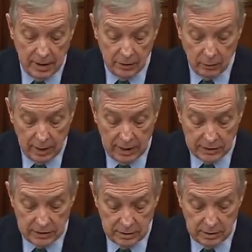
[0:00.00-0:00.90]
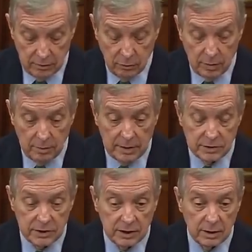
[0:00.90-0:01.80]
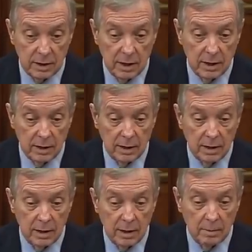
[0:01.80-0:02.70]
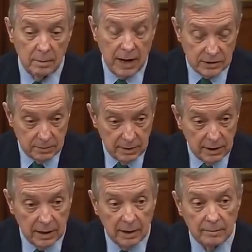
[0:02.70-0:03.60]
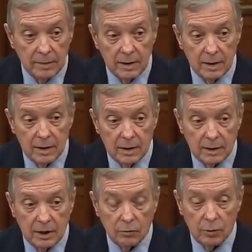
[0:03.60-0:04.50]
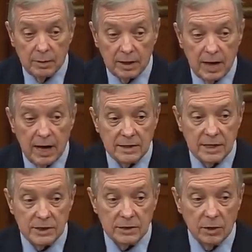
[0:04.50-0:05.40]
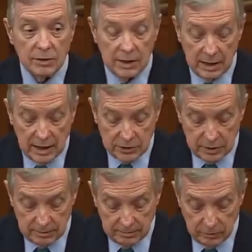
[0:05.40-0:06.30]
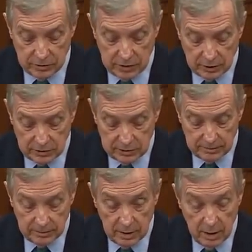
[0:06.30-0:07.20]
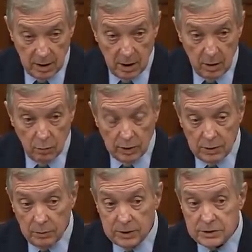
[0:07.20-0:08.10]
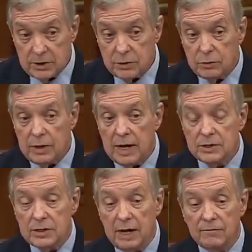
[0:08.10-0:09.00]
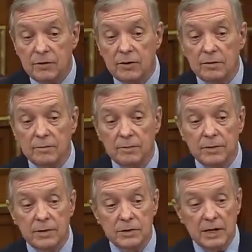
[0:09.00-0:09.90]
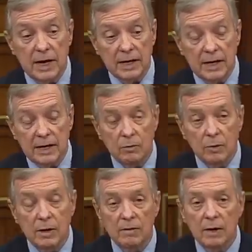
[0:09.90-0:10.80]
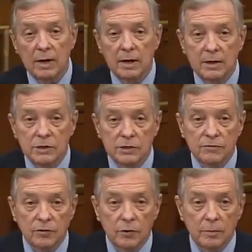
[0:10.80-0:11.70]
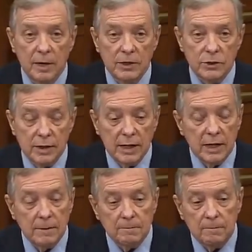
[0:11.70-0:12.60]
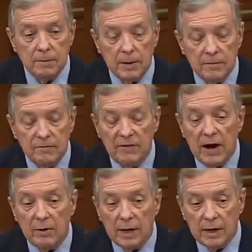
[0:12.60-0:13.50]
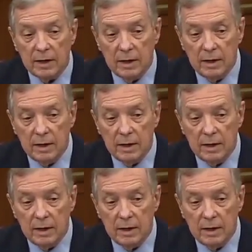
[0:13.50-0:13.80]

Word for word: otherwise, it would have been a possibility that there would have been a contest on the election results. What did the president do next after deciding that, well, just for good measure, he ended up uh, firing